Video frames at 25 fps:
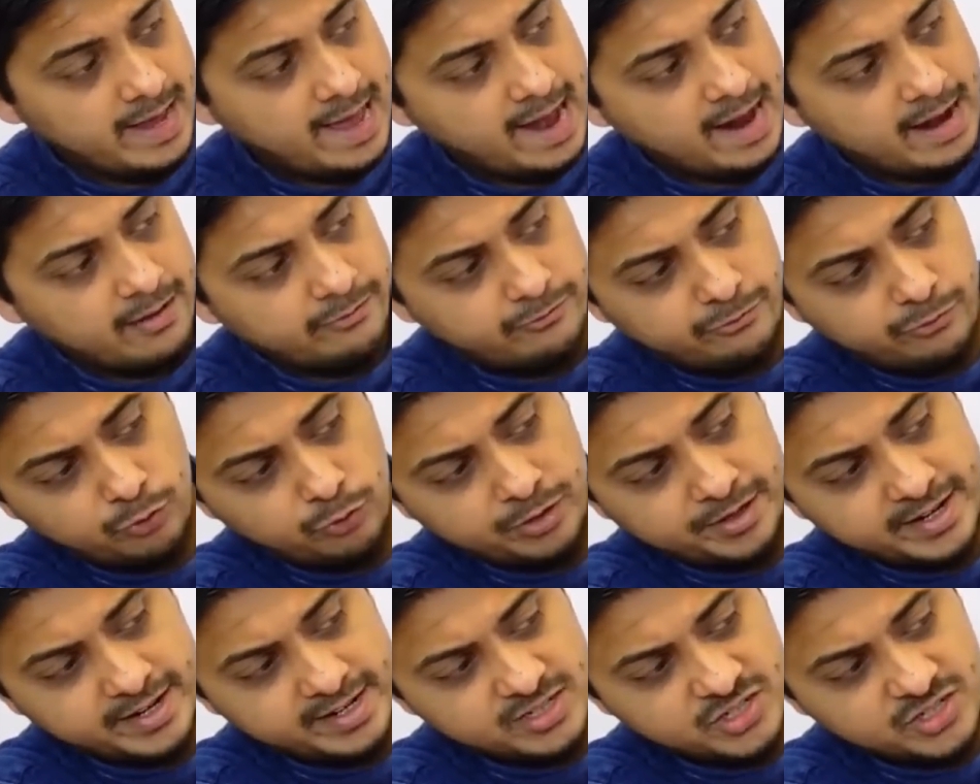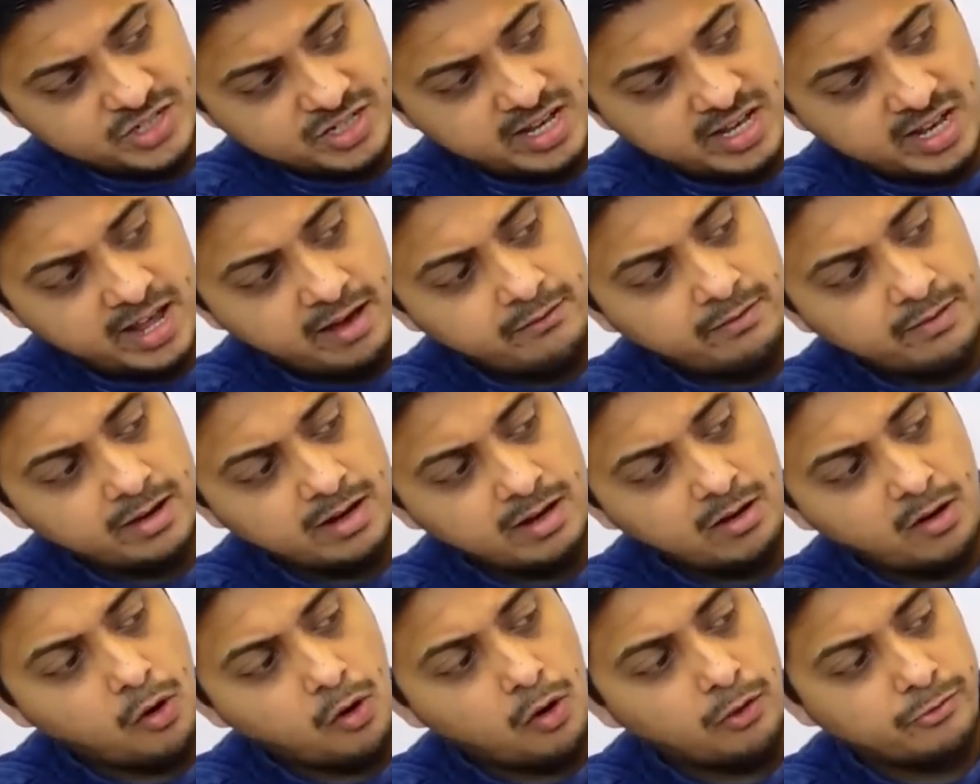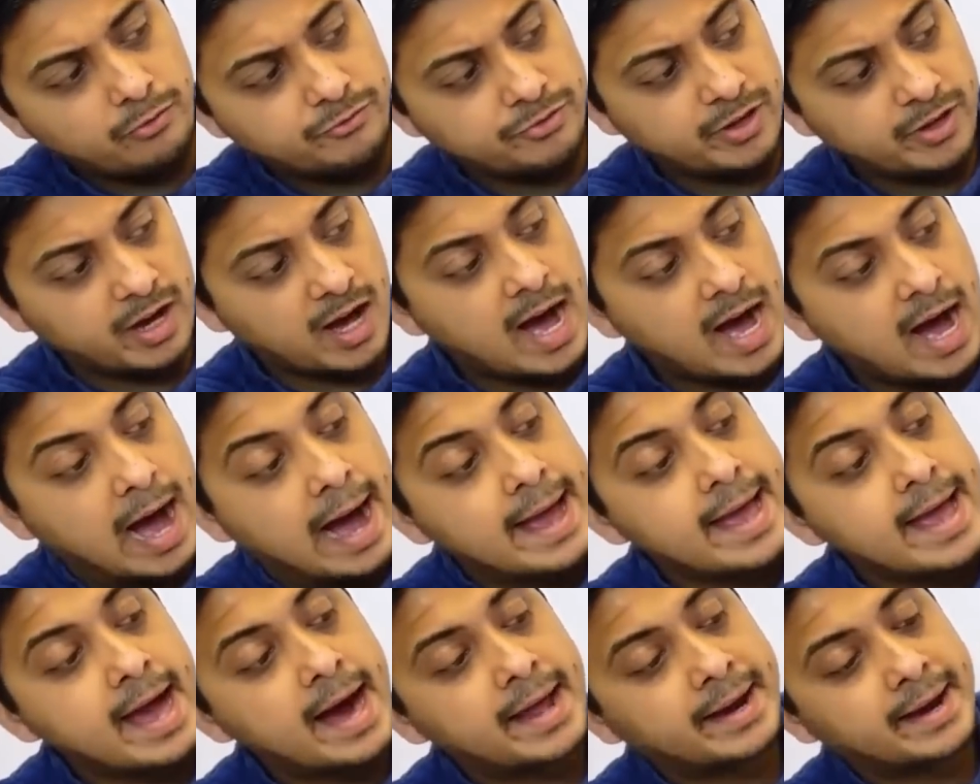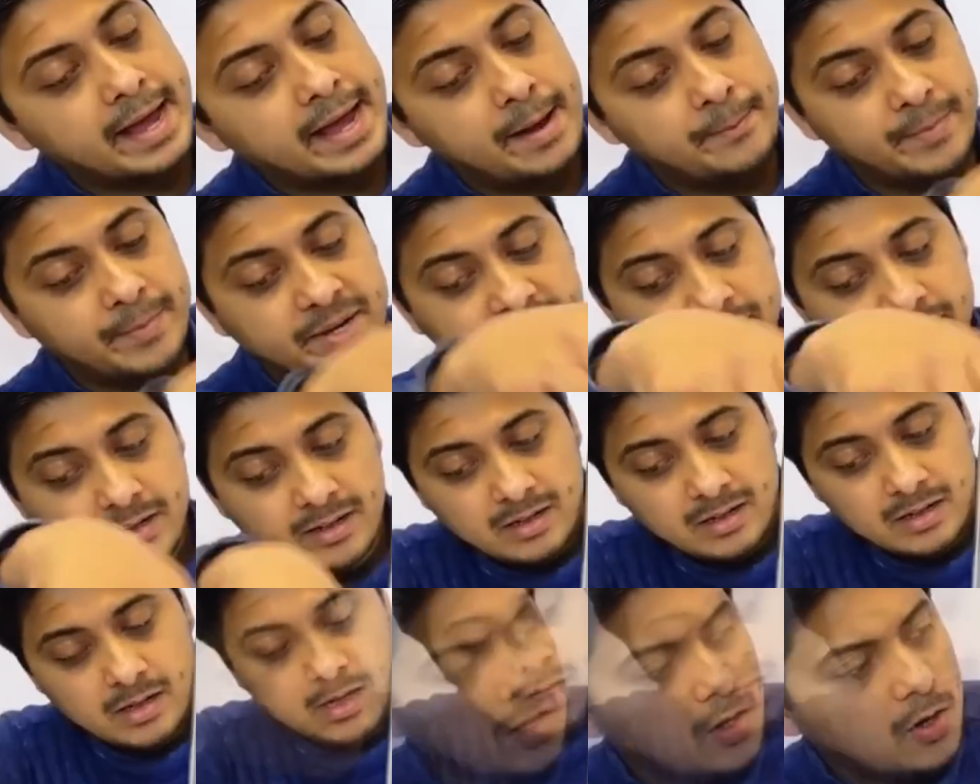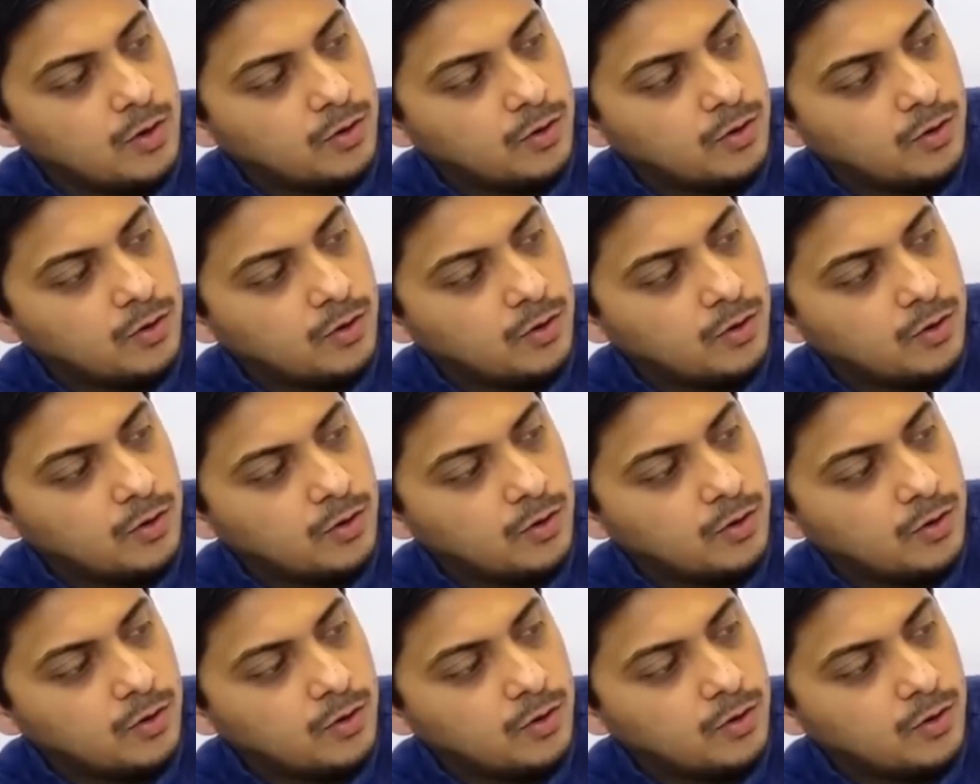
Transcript: and voltage level of the IR emitter,